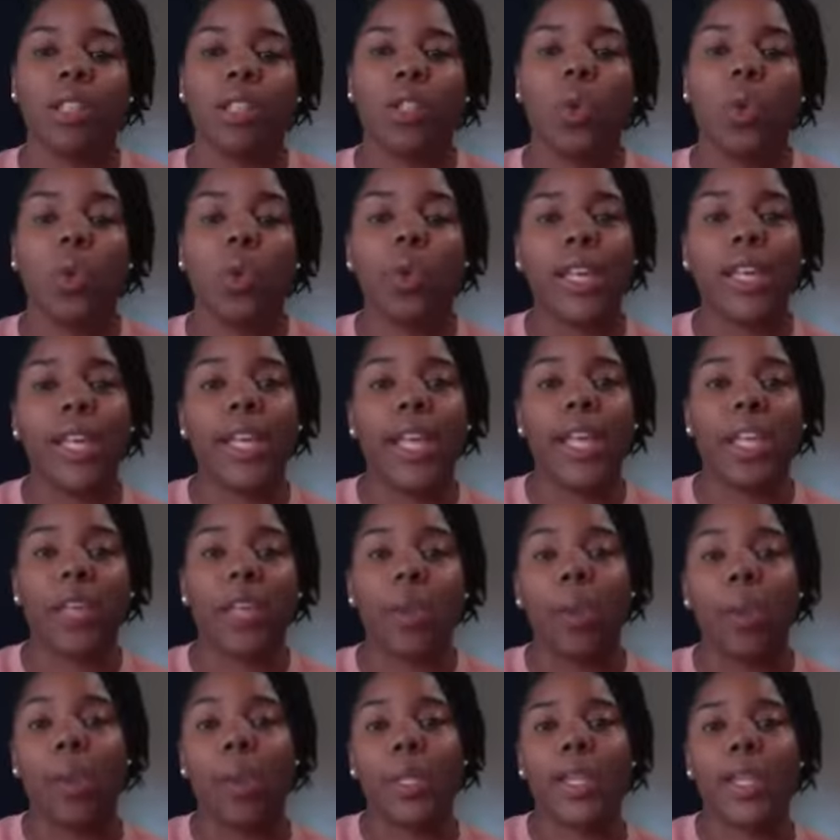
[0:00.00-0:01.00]
to lead
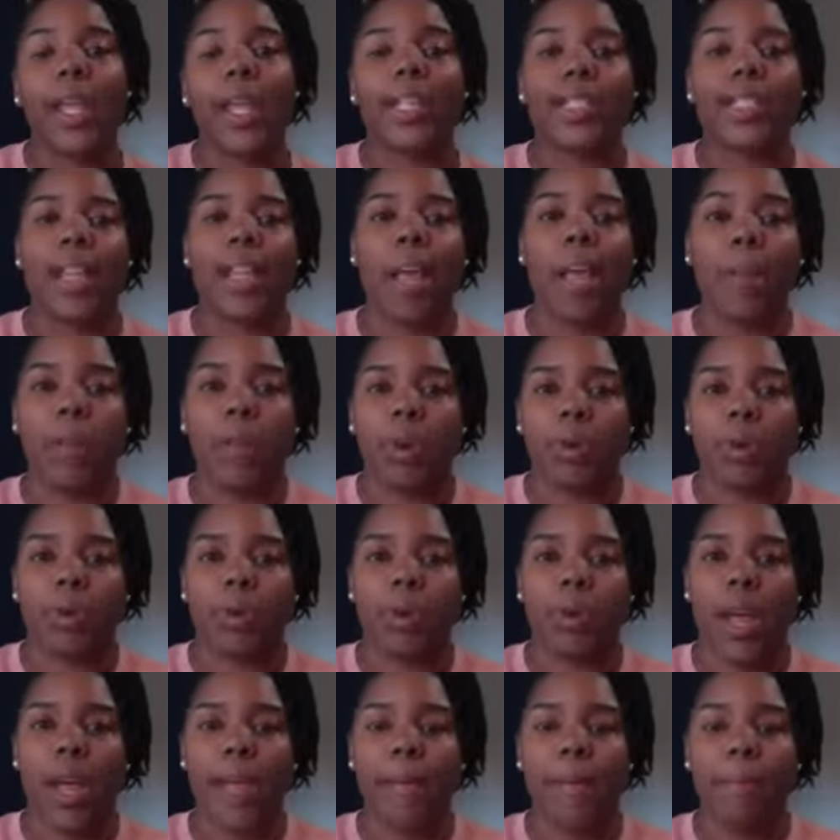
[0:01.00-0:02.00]
with the examples,
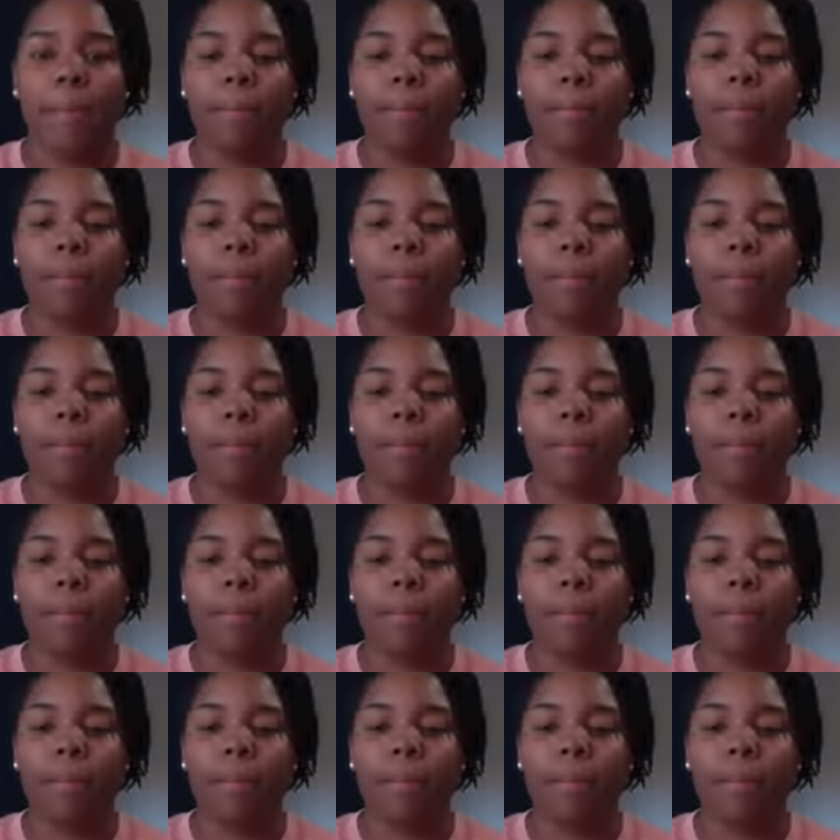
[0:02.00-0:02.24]
right?